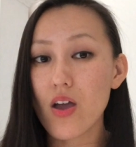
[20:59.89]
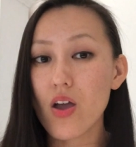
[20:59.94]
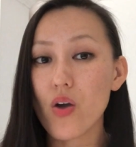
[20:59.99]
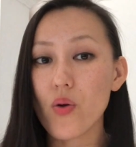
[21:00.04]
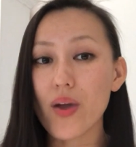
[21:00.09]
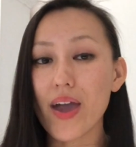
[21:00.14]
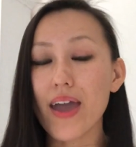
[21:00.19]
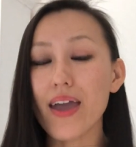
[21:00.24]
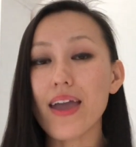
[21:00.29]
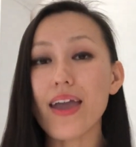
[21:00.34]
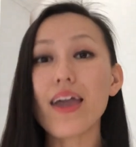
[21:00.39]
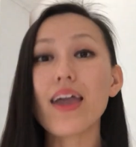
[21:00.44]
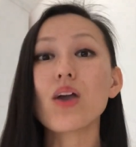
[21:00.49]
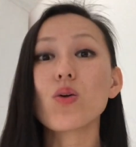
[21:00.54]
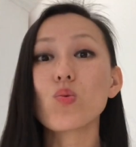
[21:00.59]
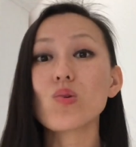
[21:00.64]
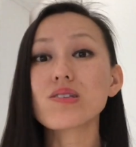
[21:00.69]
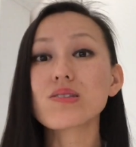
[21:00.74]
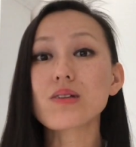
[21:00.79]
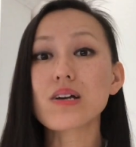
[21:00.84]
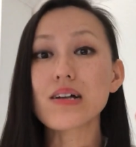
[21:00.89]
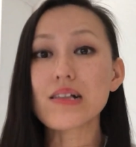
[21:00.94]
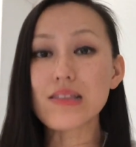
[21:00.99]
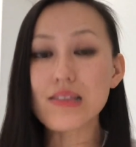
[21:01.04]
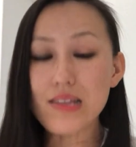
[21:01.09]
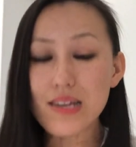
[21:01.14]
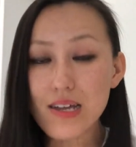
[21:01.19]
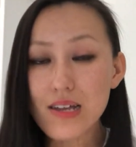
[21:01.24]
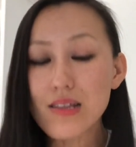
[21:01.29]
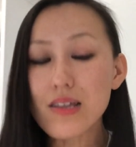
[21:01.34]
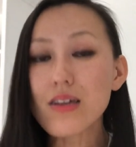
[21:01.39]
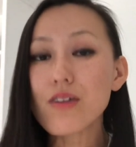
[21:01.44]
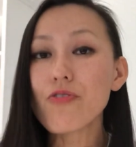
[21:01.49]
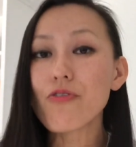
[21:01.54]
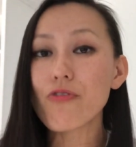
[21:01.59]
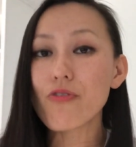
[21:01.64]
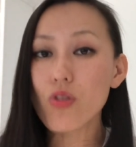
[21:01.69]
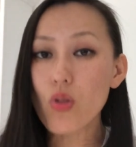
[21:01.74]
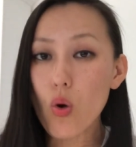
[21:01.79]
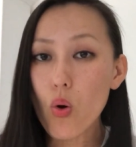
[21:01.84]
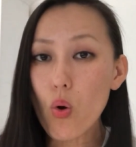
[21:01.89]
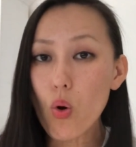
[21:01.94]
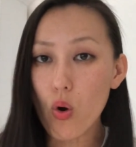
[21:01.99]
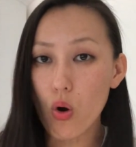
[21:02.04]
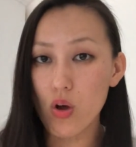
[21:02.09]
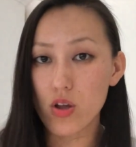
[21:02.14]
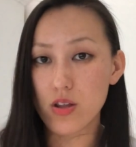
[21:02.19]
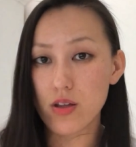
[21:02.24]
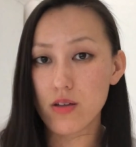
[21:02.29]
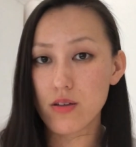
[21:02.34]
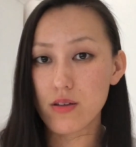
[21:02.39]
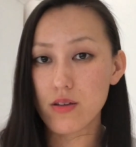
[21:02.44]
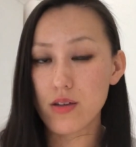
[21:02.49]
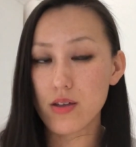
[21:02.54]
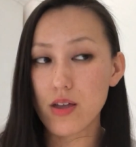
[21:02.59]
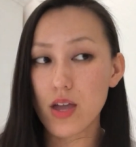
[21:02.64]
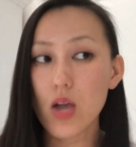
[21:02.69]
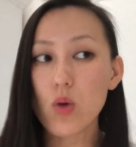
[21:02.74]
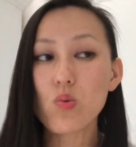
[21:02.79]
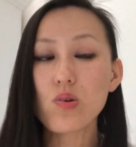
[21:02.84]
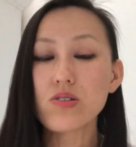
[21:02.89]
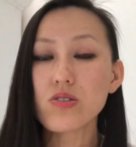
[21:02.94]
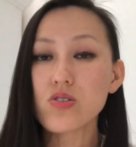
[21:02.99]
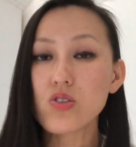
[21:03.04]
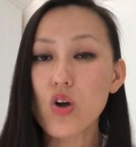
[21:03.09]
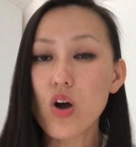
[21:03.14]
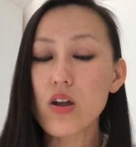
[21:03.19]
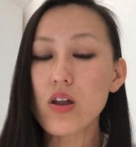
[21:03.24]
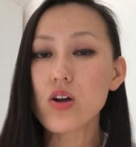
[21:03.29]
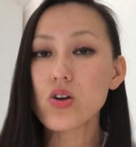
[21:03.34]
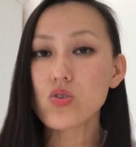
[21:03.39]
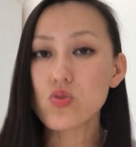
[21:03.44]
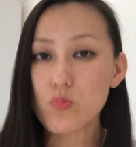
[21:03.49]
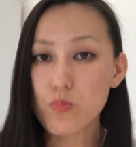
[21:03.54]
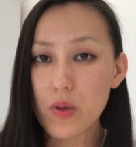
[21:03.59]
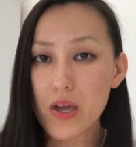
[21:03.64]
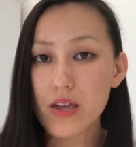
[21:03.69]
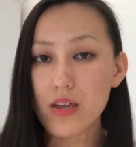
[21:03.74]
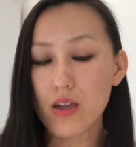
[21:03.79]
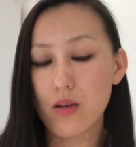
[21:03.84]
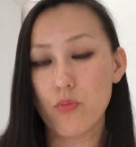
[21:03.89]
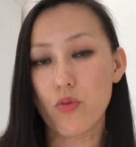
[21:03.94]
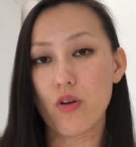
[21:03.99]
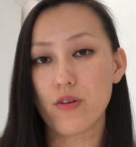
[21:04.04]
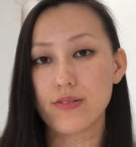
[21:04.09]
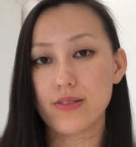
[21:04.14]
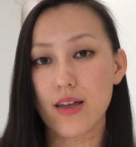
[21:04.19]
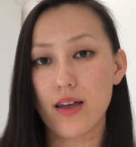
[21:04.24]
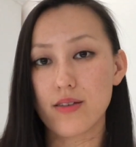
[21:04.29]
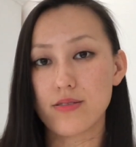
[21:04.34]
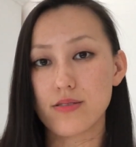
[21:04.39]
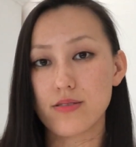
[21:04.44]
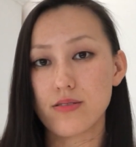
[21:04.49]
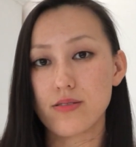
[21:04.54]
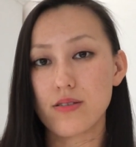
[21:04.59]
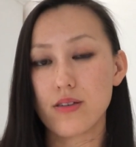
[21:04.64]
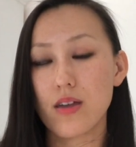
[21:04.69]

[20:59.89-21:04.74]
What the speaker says: Okay, it was clearly flawed. It was not a good picking process,